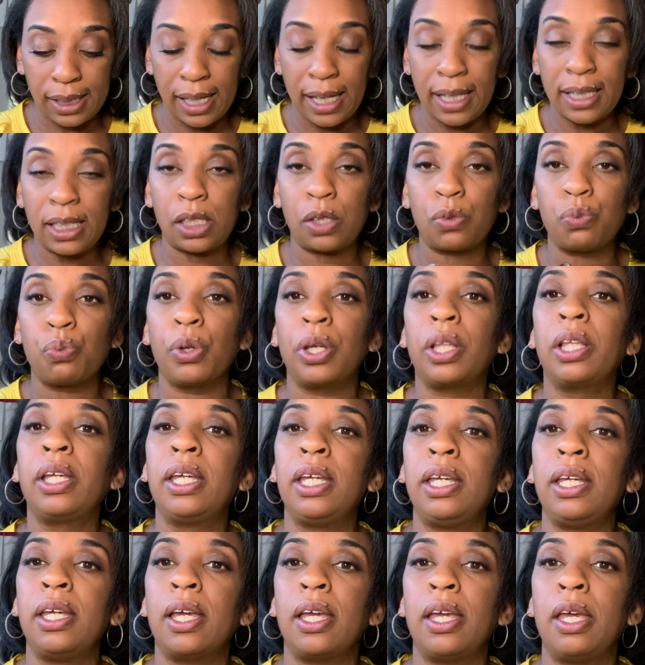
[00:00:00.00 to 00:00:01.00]
It's
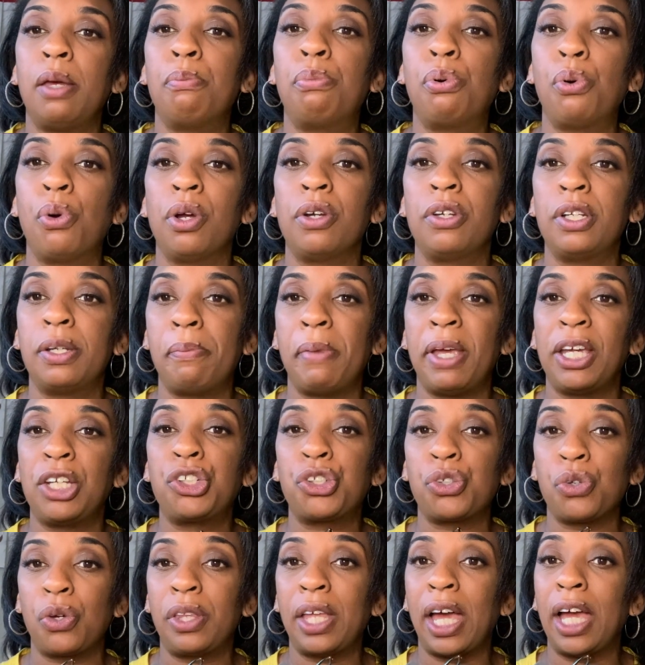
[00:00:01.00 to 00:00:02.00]
really important to make
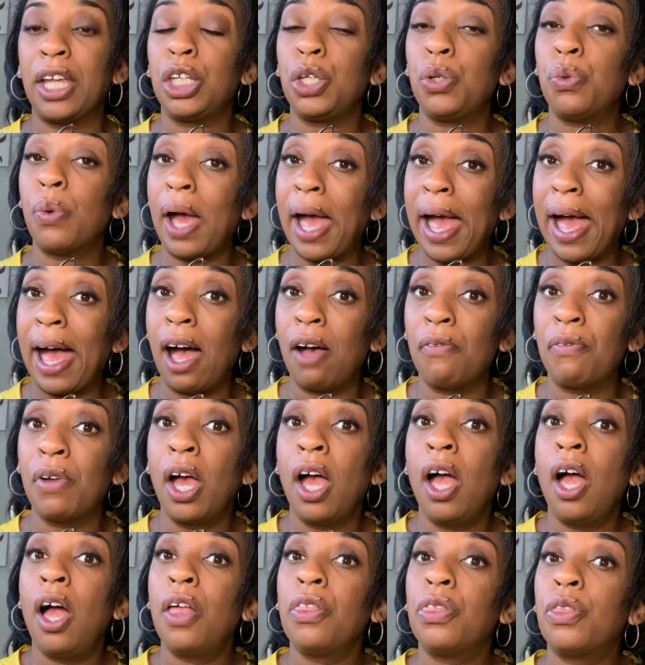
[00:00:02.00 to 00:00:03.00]
sure that you have
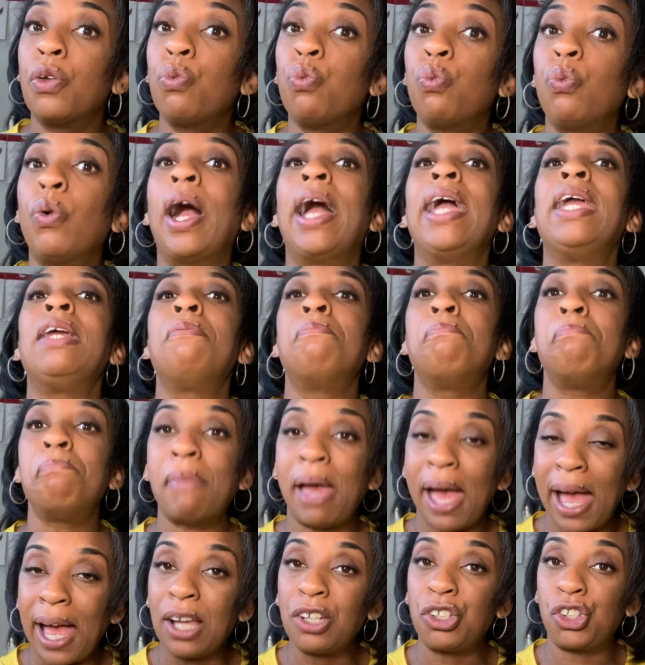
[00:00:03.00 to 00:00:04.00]
the right
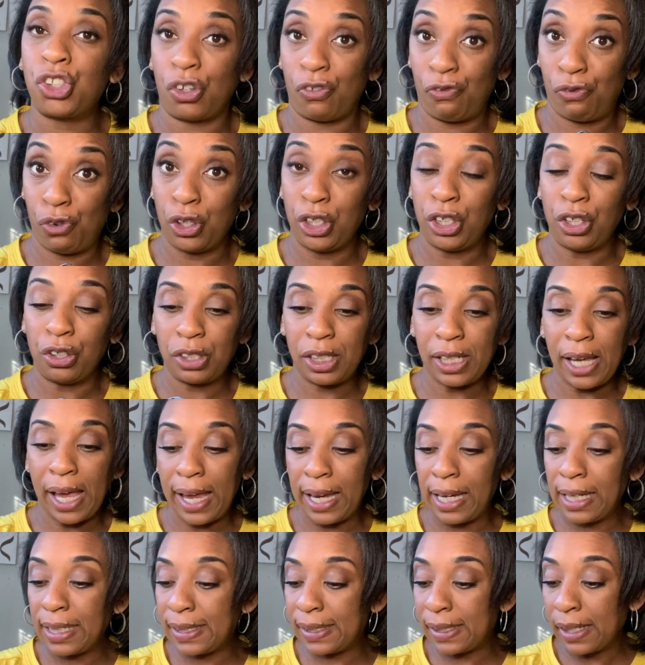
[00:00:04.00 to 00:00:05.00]
match for your
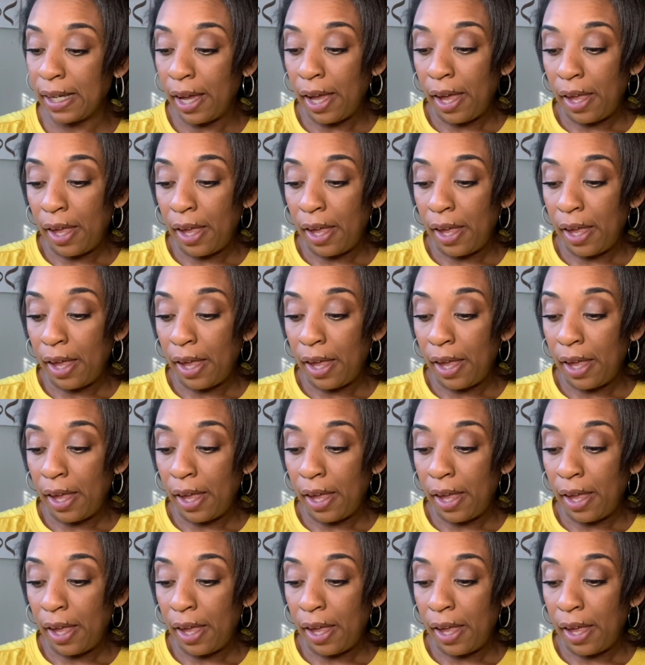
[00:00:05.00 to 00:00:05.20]
tights.